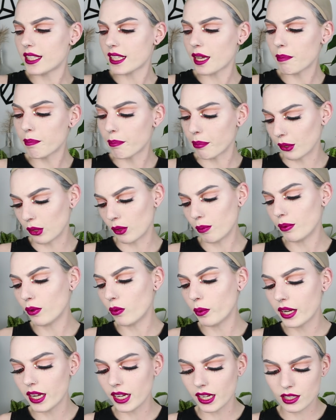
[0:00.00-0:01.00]
It's a
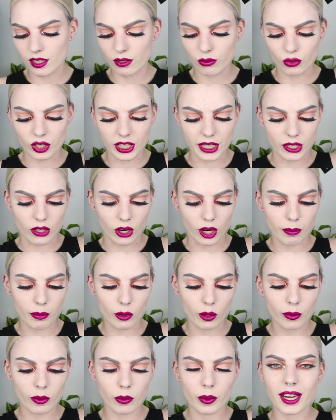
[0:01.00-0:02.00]
purple wig, it's a really dark
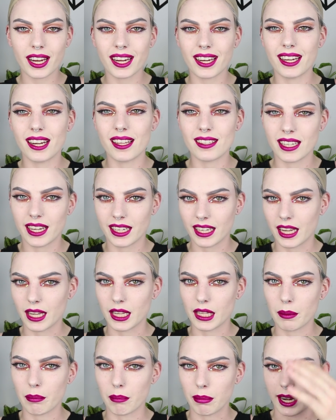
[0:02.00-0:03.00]
purple wig and it has like
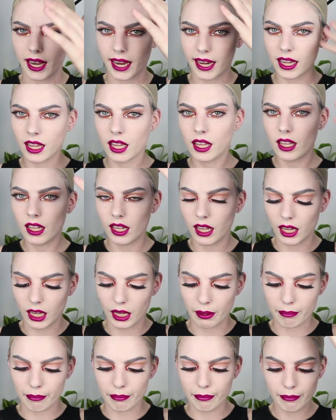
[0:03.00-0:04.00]
a black
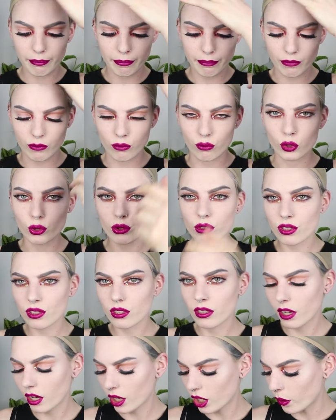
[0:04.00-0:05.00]

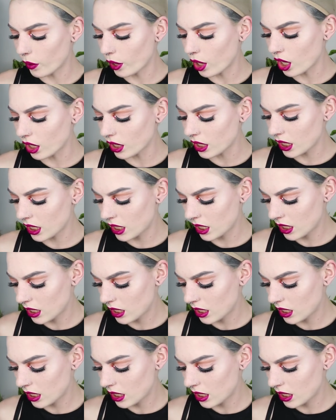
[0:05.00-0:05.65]
roots going on.